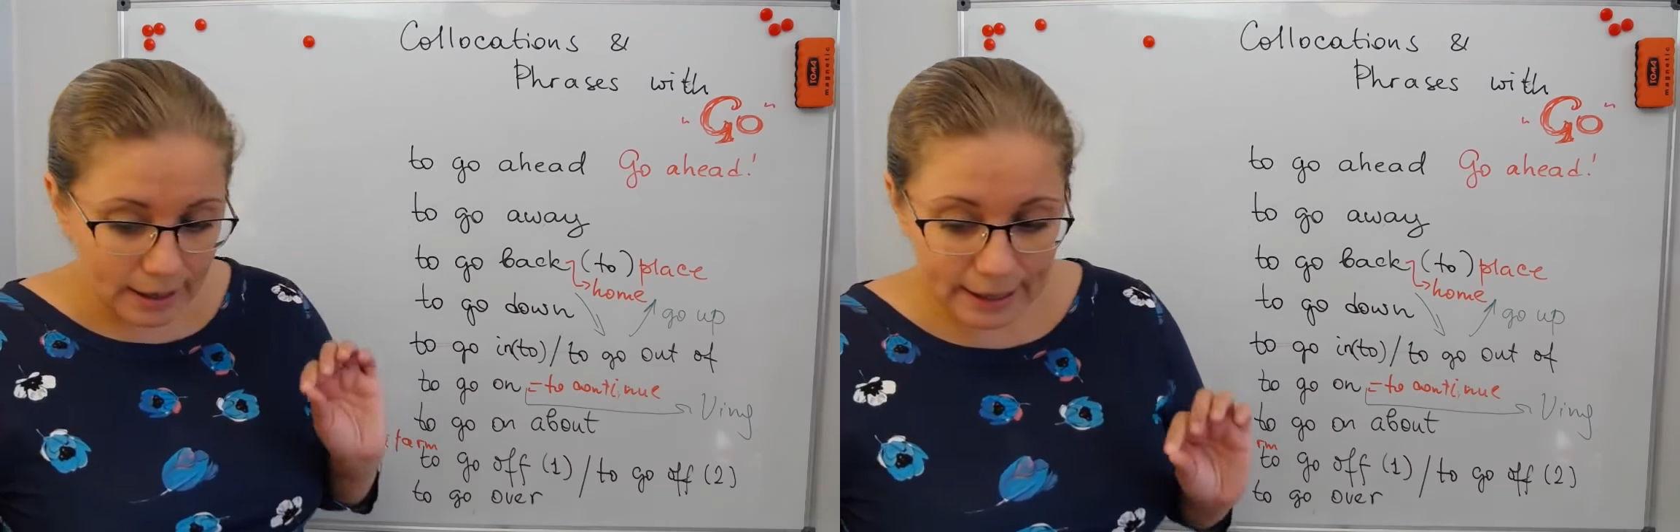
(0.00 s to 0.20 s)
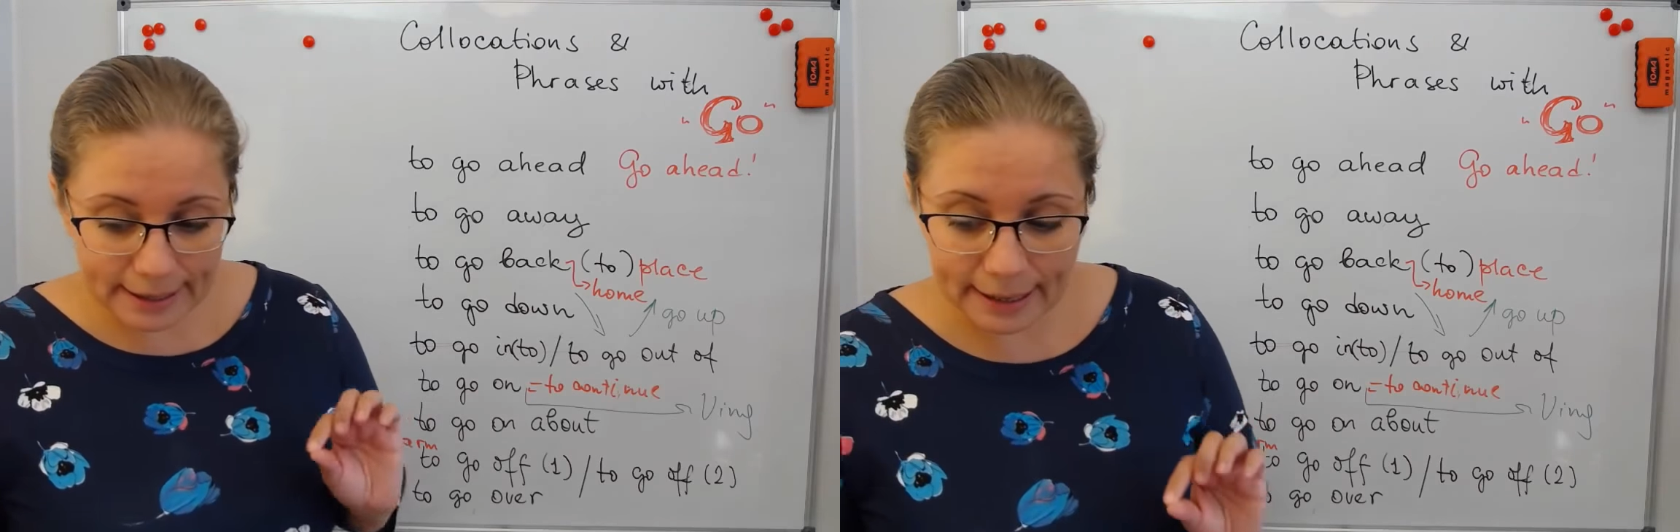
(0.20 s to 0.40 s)

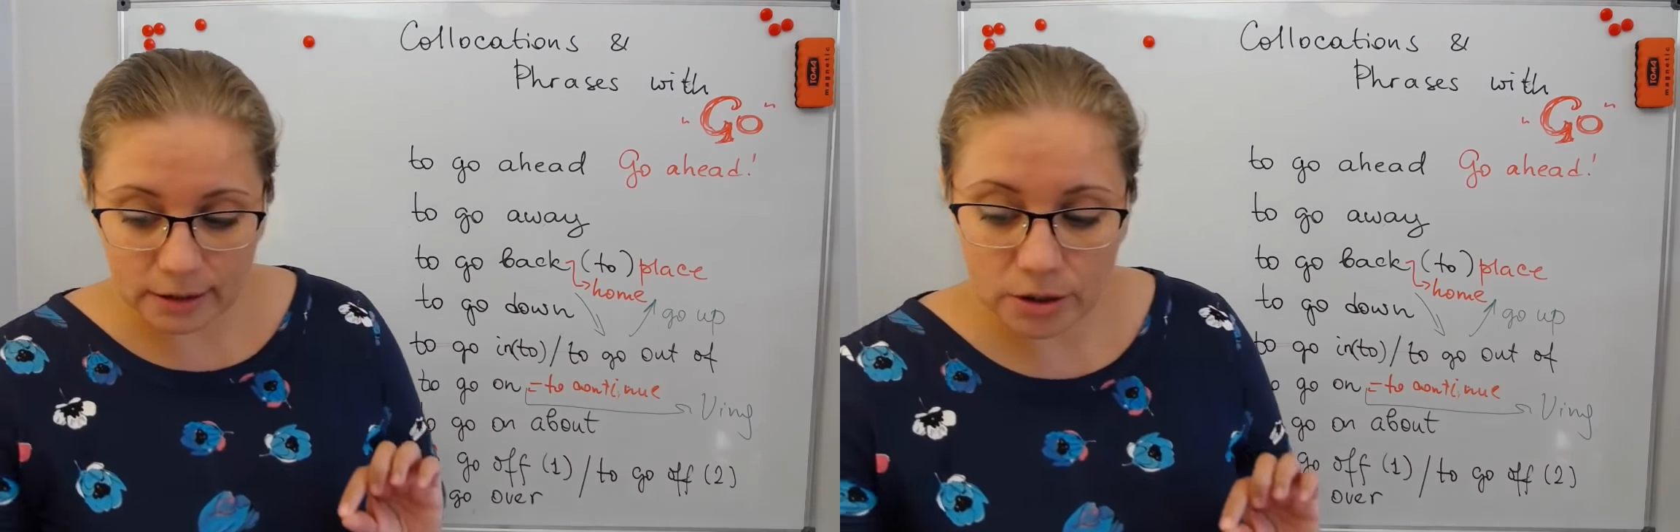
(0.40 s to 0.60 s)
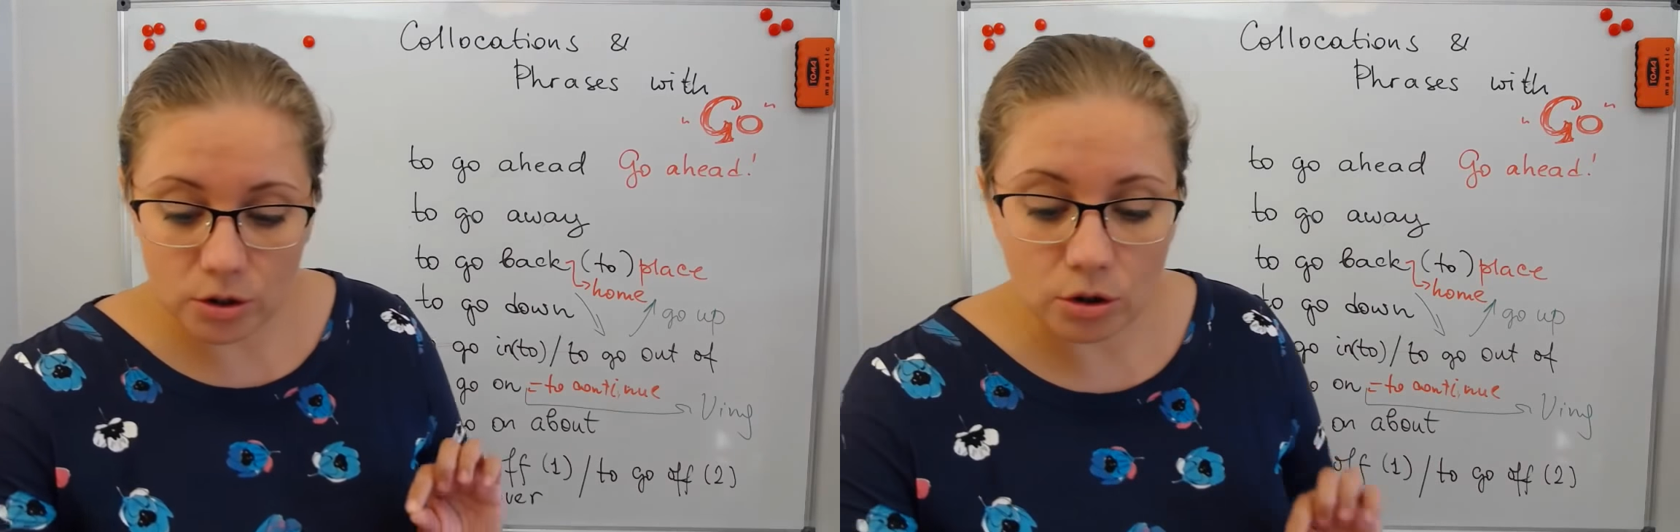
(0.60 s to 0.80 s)
again,
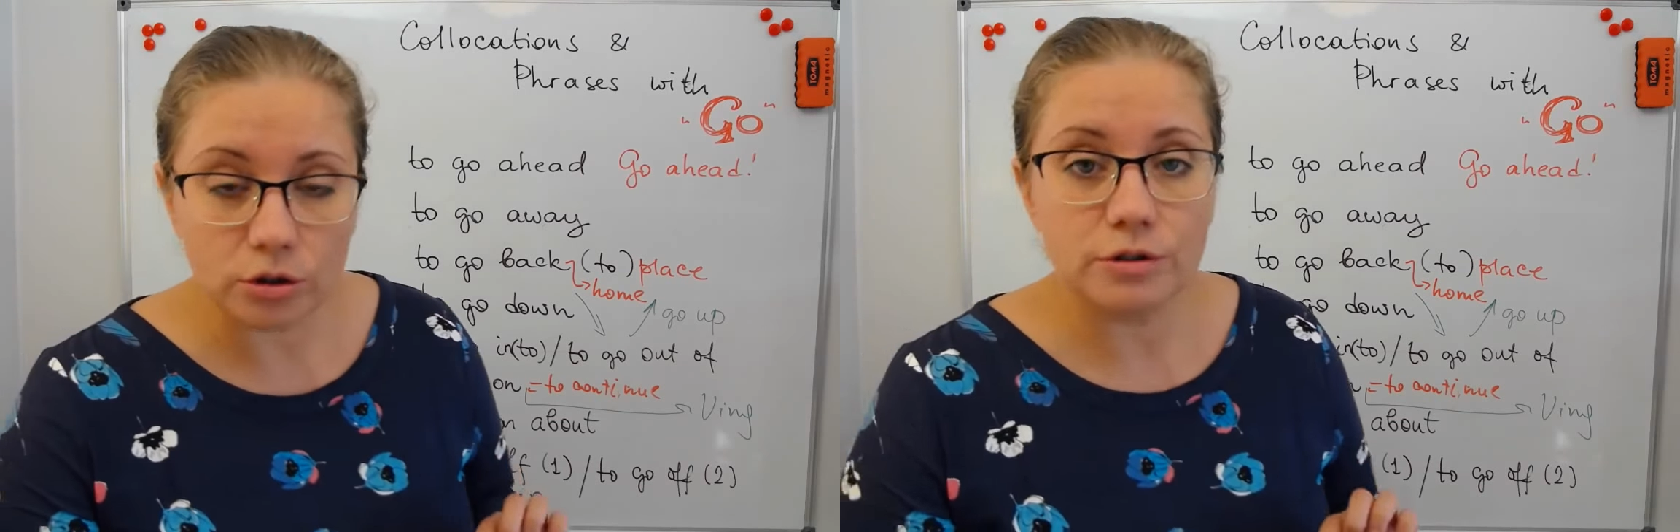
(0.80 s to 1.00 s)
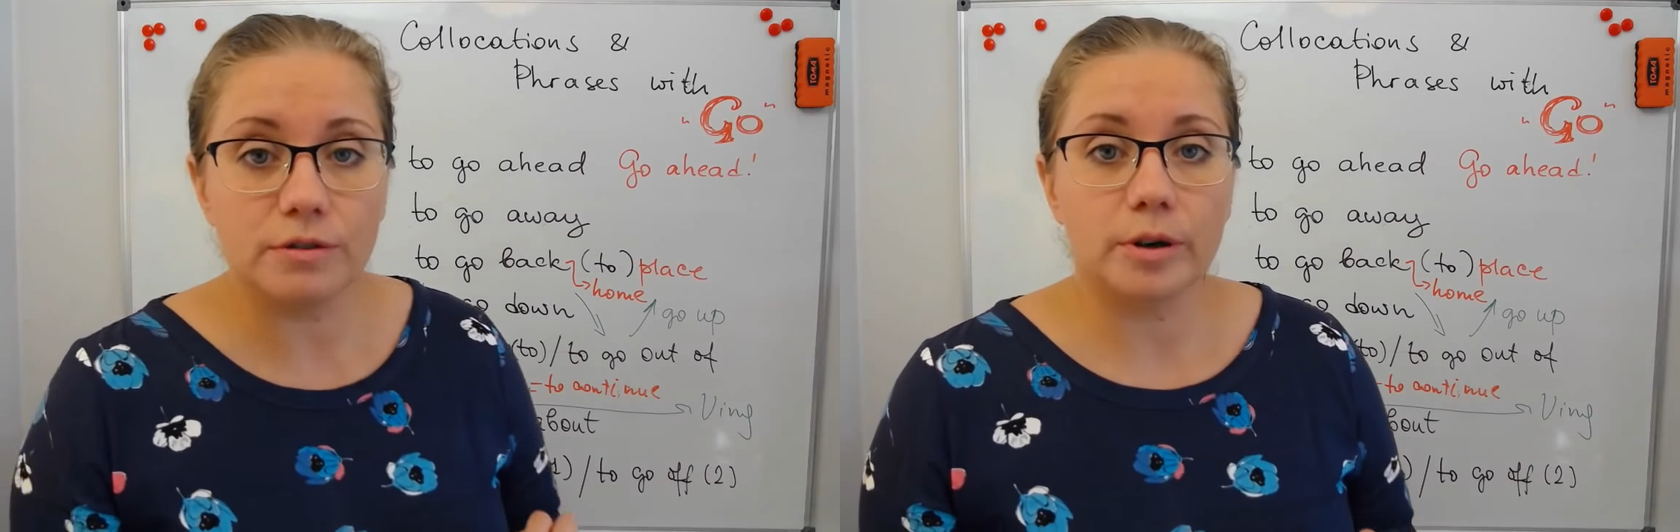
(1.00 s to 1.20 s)
it's
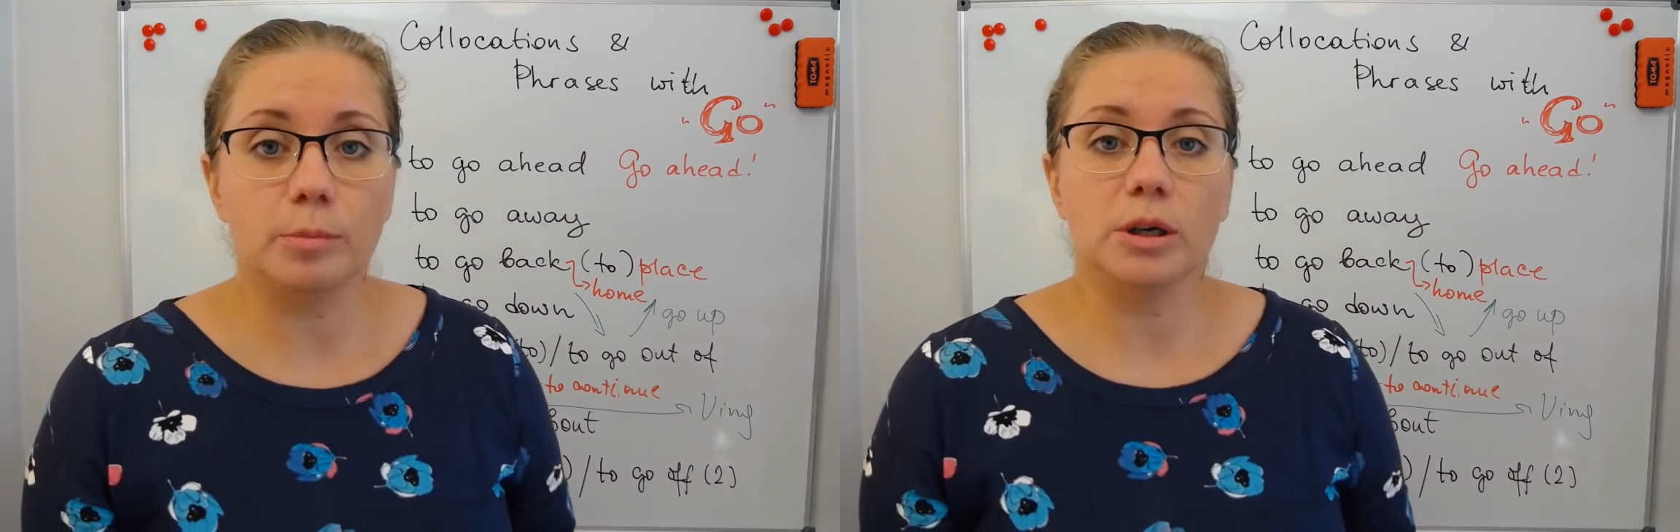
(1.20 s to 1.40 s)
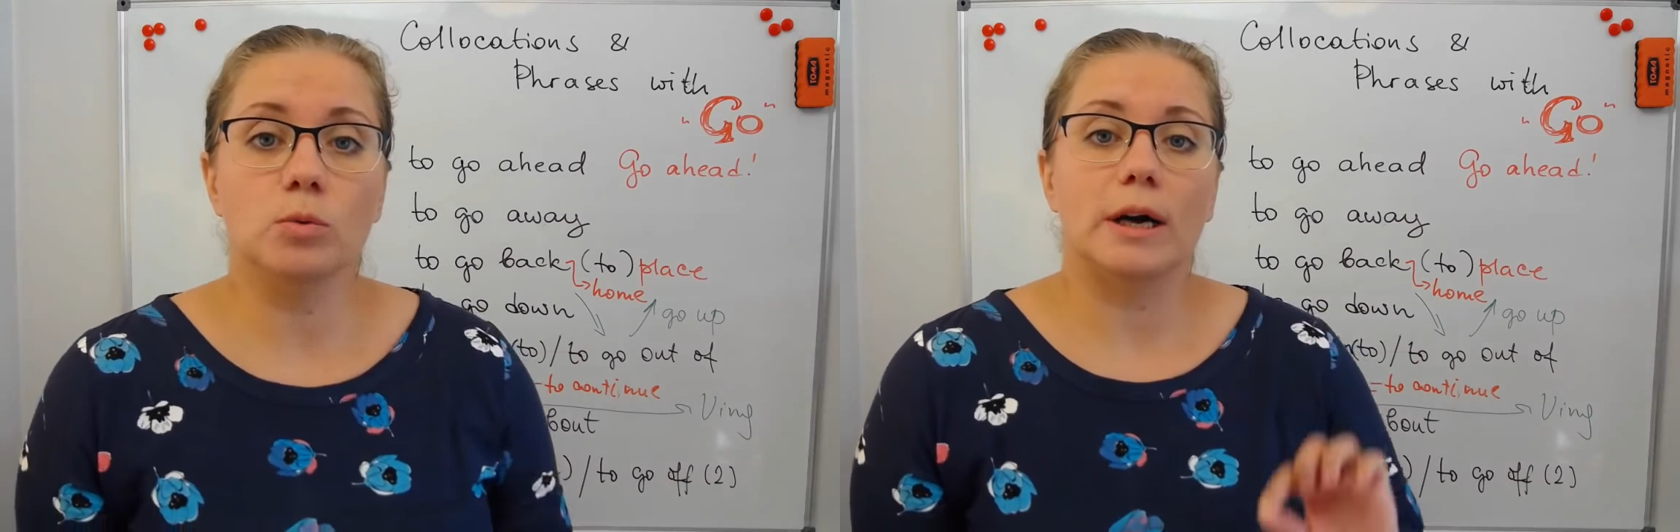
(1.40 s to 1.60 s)
not a very
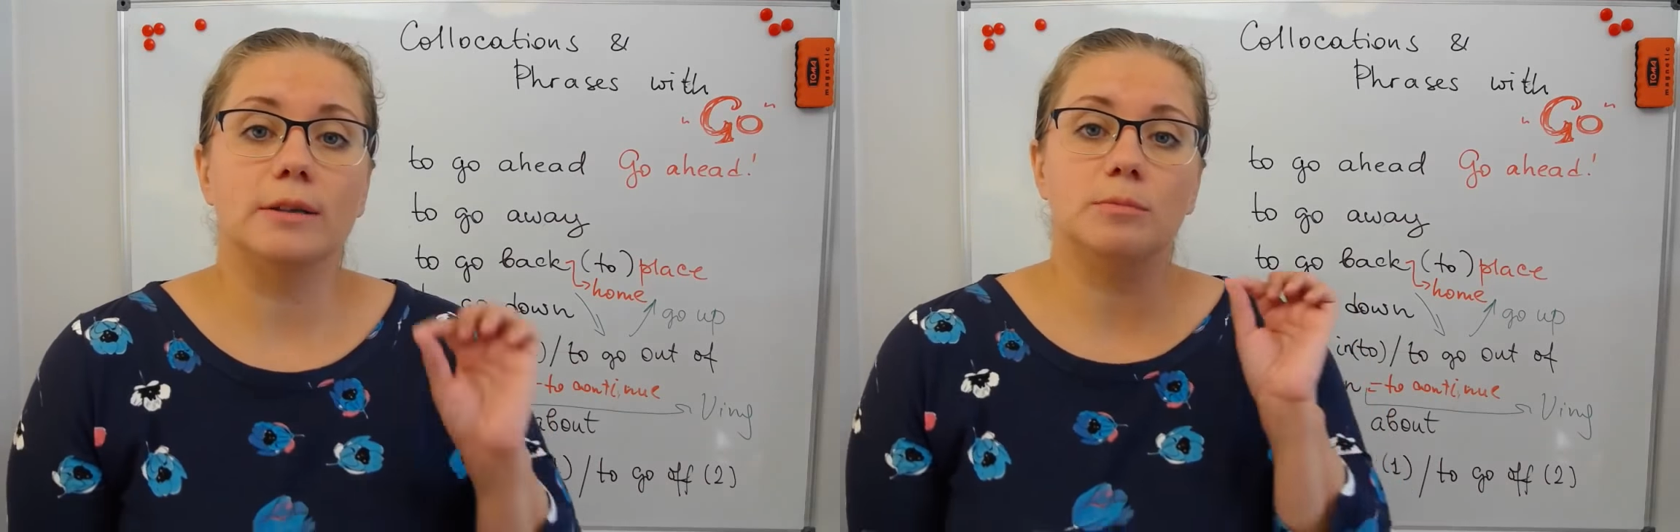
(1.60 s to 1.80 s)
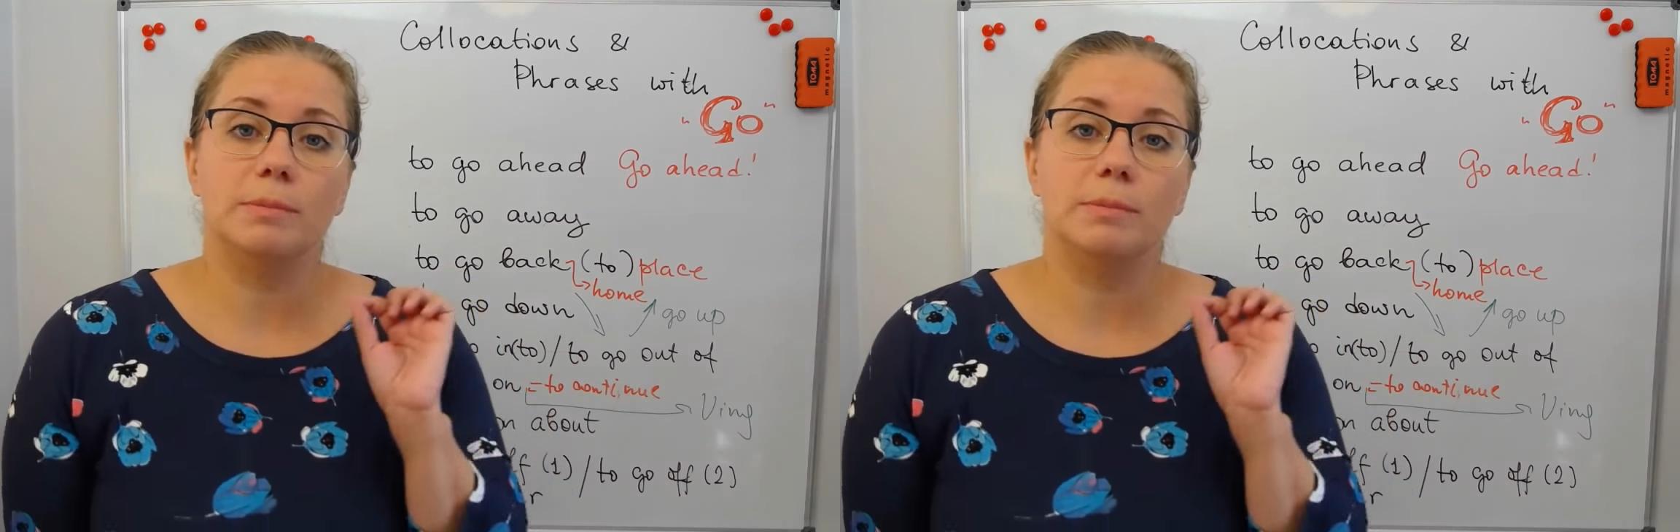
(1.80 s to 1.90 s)
big one,